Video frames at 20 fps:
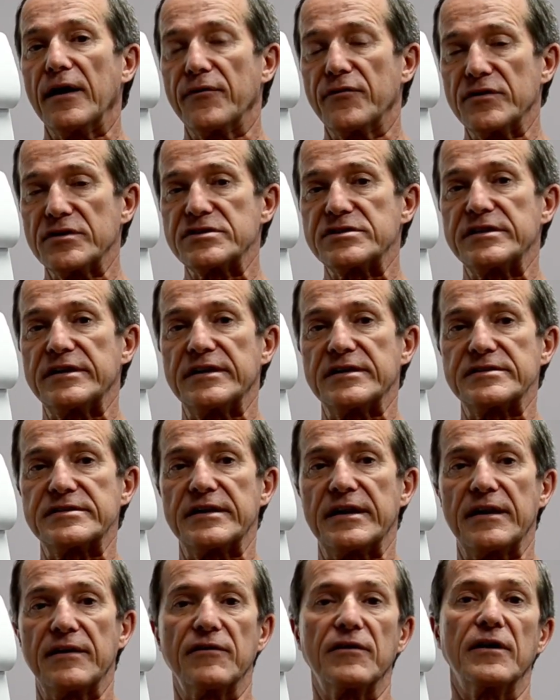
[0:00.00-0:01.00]
This is
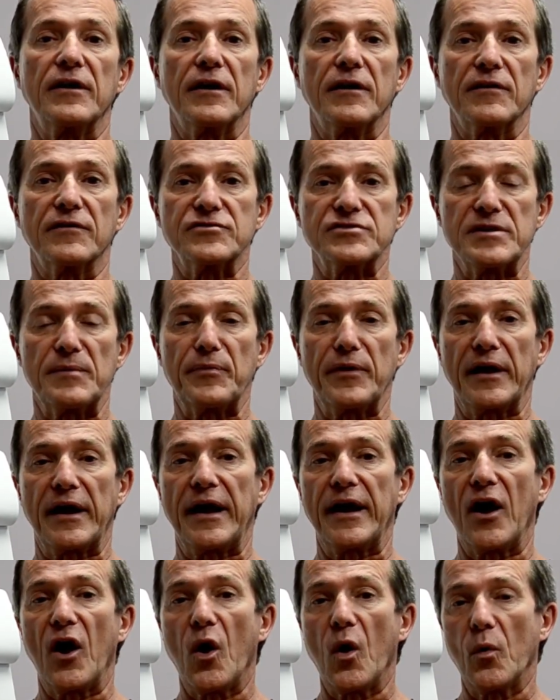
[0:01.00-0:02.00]
something
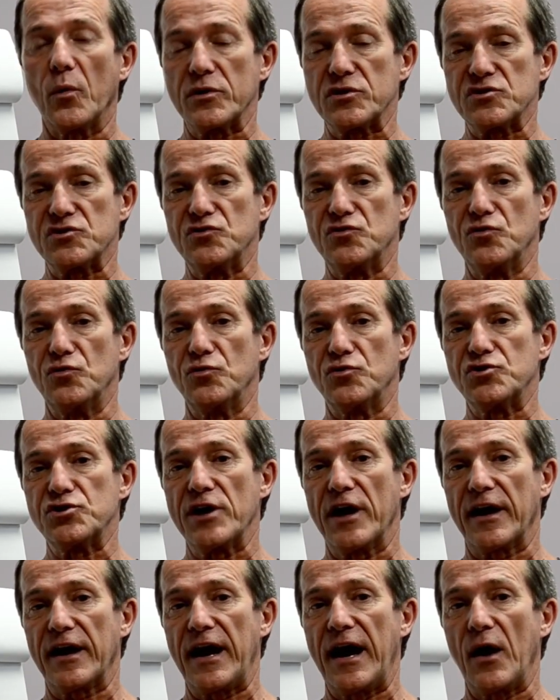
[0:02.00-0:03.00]
I always do
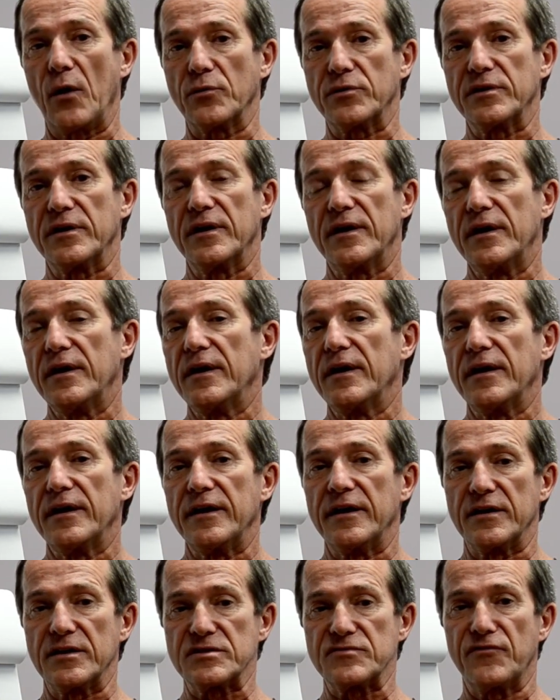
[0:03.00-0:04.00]
check out.
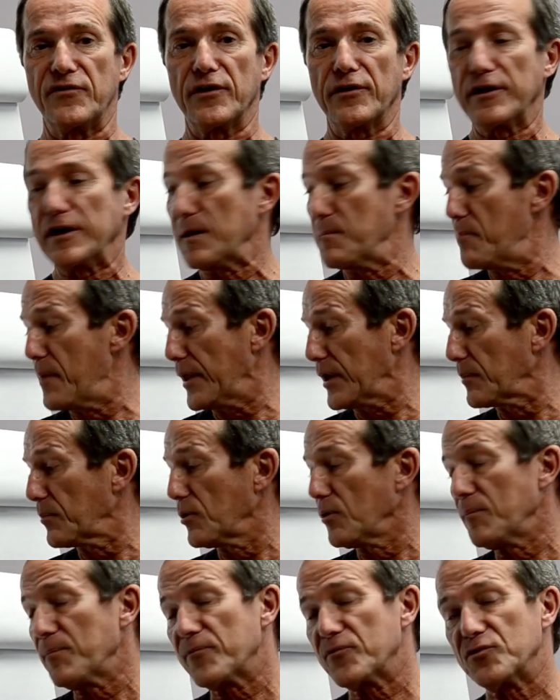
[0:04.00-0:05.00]
It is very
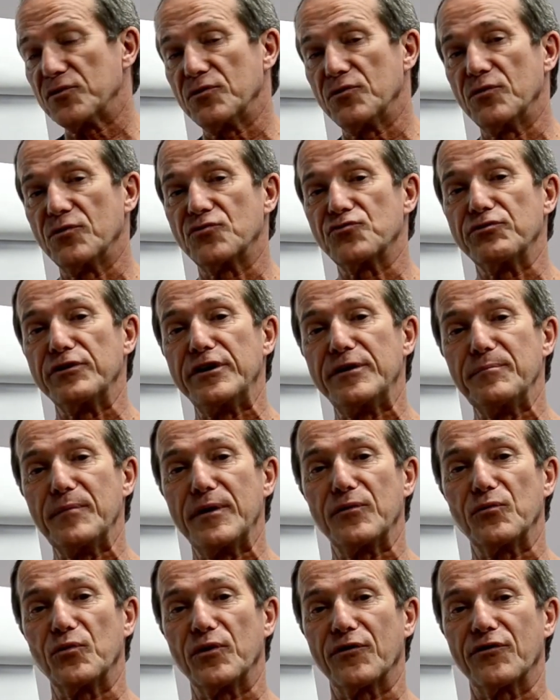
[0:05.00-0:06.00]
amenable to
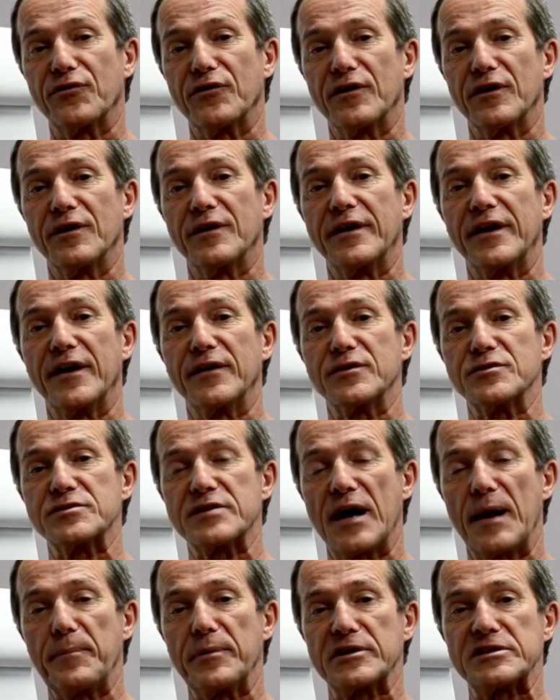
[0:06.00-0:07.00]
treatment with
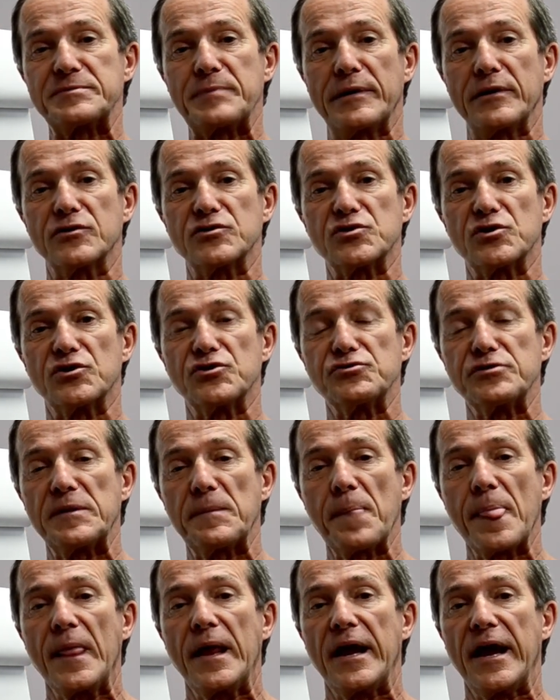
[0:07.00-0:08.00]
endoscopic spinal surgery,
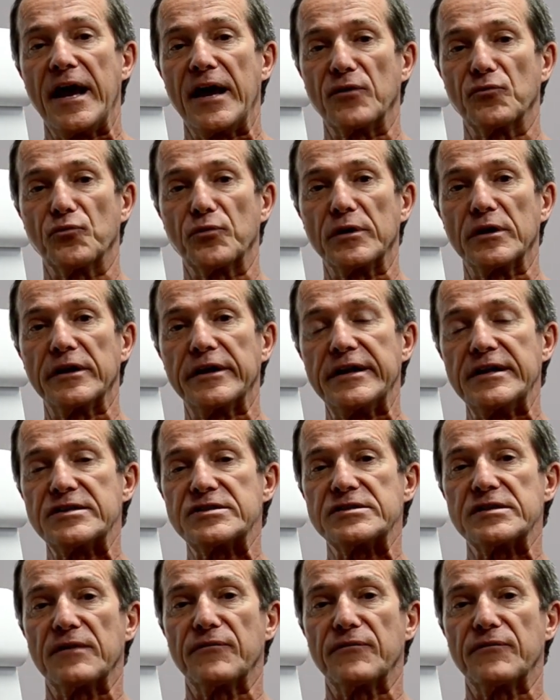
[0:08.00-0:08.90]
and release